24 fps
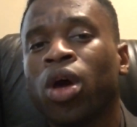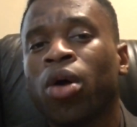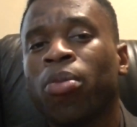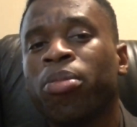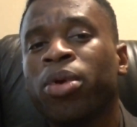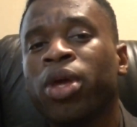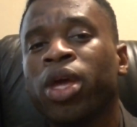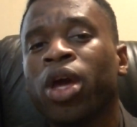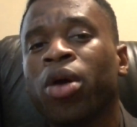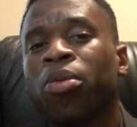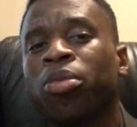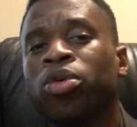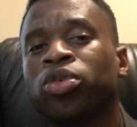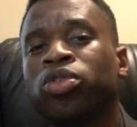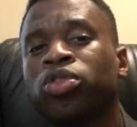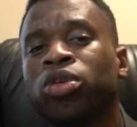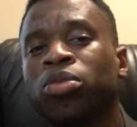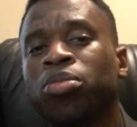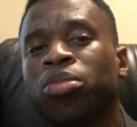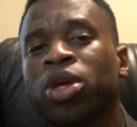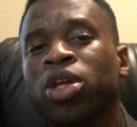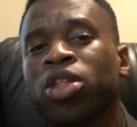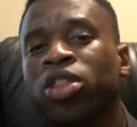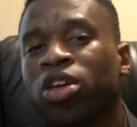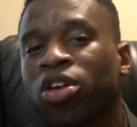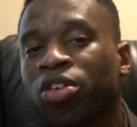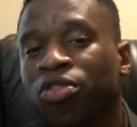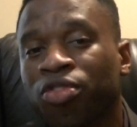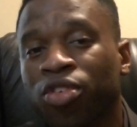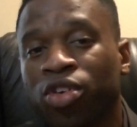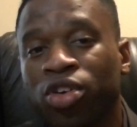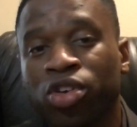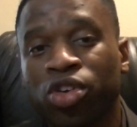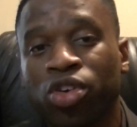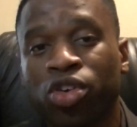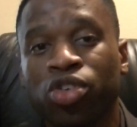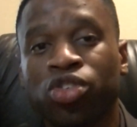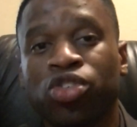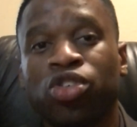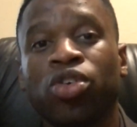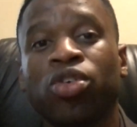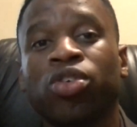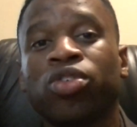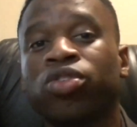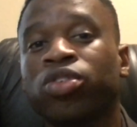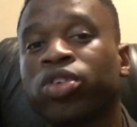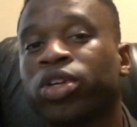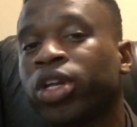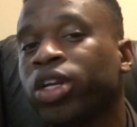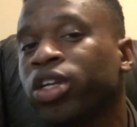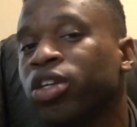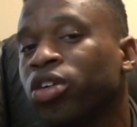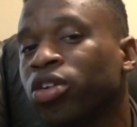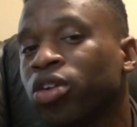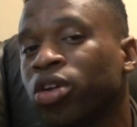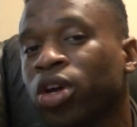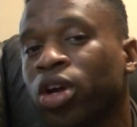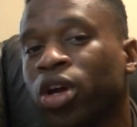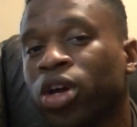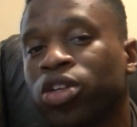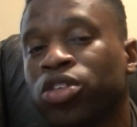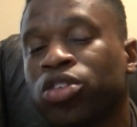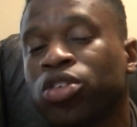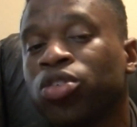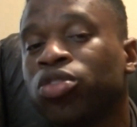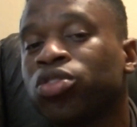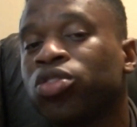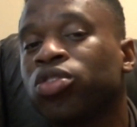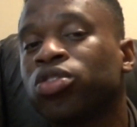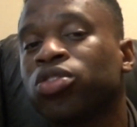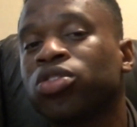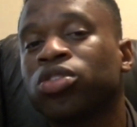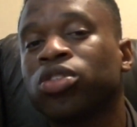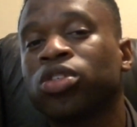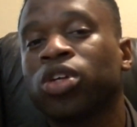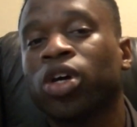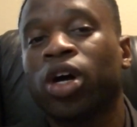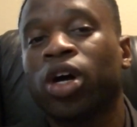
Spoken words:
be able to be there for your children and your children's